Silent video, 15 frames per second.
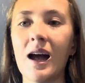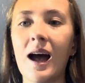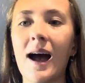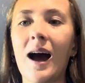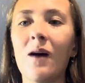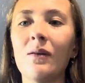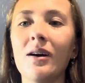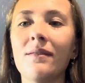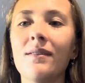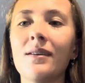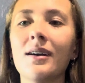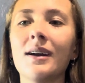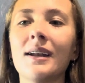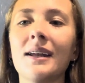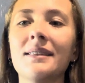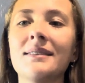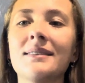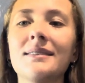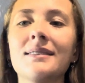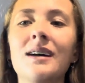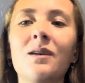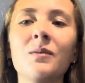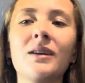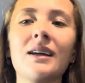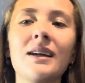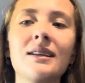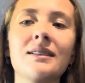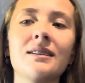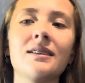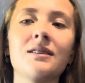However, in some
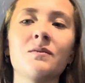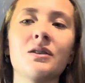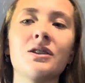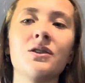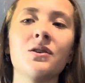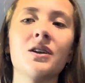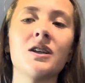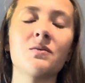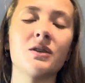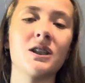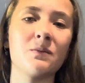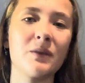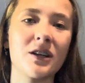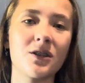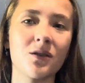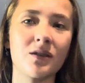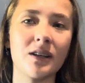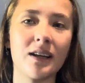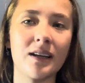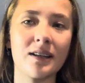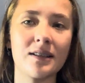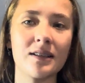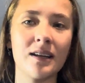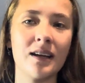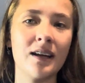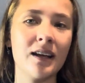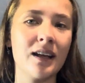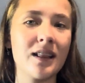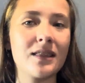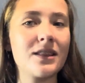cases with students with special needs,
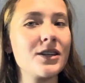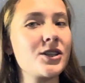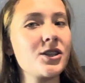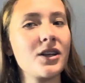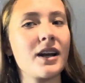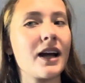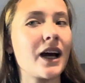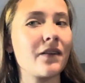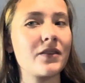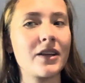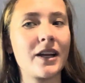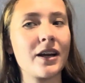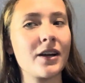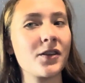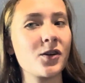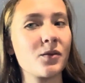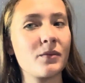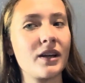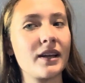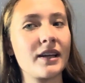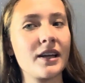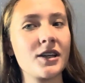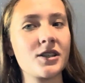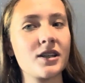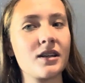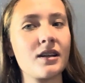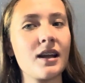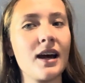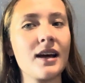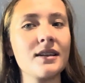they shouldn't have to carry their own
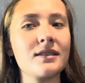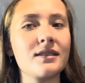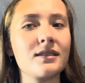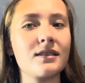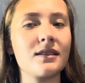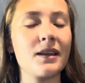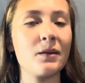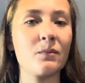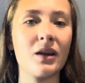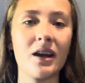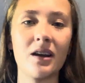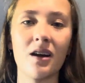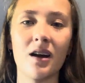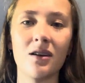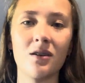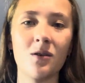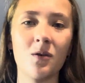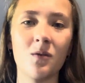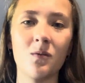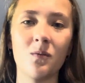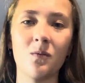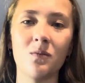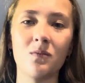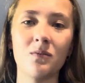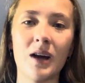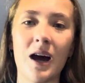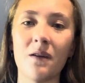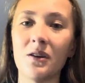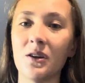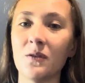medication, as they may not know
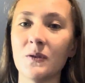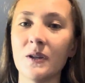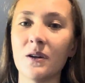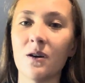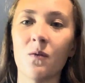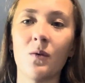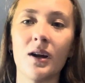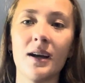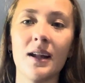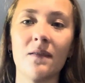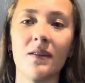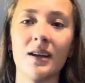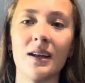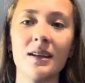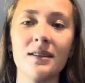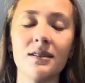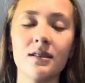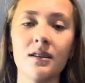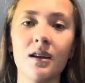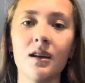how to use it or what it even is.